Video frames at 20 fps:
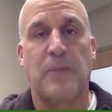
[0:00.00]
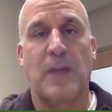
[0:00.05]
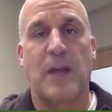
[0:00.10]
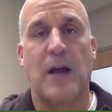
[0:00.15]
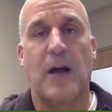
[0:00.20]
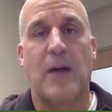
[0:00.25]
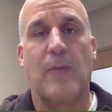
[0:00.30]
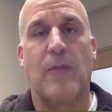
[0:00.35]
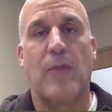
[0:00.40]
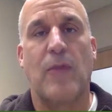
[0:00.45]

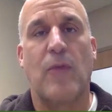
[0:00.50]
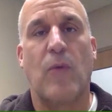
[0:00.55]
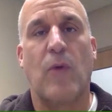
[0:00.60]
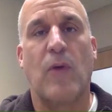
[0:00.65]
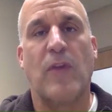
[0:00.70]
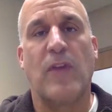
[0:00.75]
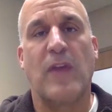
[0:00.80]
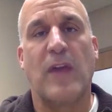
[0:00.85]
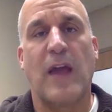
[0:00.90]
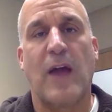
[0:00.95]
Um, the
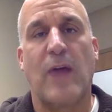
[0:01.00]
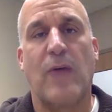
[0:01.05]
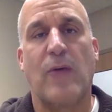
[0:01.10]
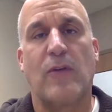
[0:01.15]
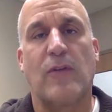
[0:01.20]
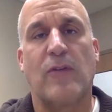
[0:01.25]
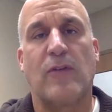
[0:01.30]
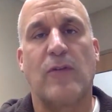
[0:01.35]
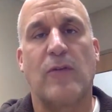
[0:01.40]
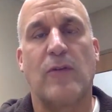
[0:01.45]
one thing I
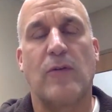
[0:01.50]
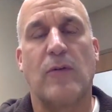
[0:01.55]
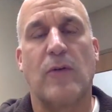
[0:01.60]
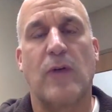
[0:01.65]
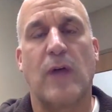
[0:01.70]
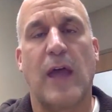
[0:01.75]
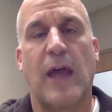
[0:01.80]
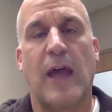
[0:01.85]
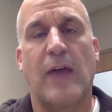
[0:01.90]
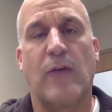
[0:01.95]
want to
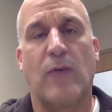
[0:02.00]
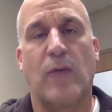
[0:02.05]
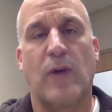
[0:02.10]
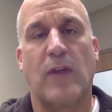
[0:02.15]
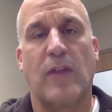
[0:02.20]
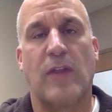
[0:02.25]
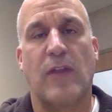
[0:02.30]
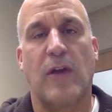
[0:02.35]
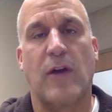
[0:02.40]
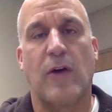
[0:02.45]
end
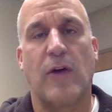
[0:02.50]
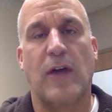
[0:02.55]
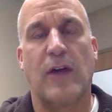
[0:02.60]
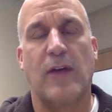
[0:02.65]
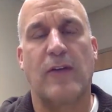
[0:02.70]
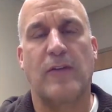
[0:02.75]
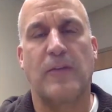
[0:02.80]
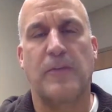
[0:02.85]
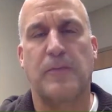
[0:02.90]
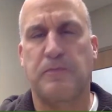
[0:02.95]
with, though,
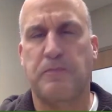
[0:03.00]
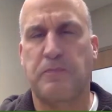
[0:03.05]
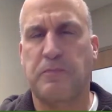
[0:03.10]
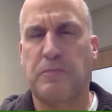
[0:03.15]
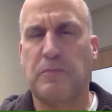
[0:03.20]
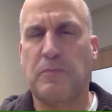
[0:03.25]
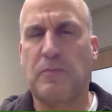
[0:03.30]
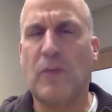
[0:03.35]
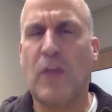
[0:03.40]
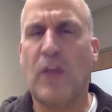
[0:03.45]
is
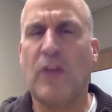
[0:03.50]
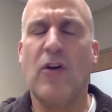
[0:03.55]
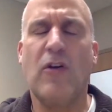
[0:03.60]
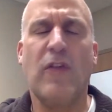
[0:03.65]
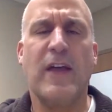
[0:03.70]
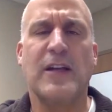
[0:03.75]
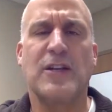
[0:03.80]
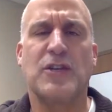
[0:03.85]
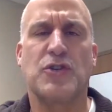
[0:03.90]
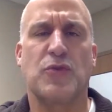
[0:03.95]
know
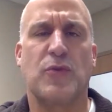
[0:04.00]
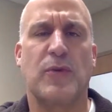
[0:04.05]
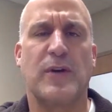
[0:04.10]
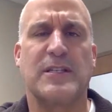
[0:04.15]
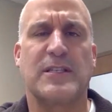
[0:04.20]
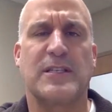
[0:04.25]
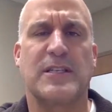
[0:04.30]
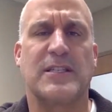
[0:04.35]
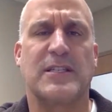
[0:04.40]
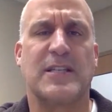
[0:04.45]
that
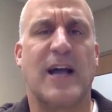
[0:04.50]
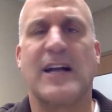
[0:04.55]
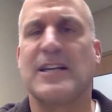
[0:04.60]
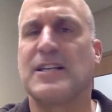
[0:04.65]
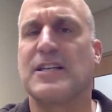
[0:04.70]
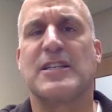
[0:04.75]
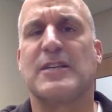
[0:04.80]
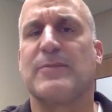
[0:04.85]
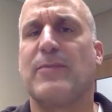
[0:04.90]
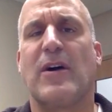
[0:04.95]
choice is not
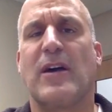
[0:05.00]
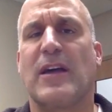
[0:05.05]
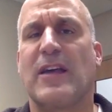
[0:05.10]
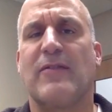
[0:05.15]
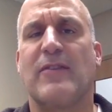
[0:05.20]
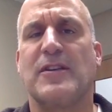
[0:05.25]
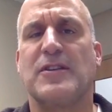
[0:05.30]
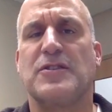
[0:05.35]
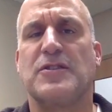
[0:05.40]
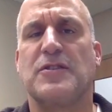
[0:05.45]
just about
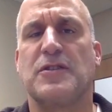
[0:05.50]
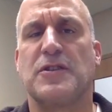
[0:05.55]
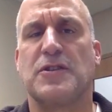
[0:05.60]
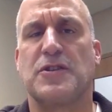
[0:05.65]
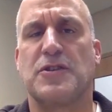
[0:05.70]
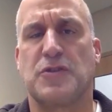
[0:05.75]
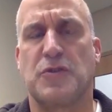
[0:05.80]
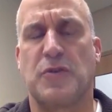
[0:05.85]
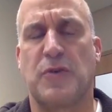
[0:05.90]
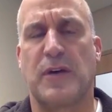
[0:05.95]
giving students
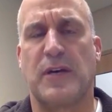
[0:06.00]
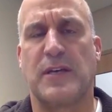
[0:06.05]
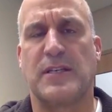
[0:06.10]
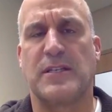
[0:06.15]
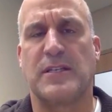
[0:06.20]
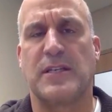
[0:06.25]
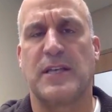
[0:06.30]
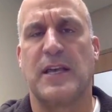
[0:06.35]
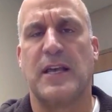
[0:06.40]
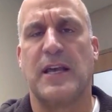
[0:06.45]

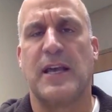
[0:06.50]
choice.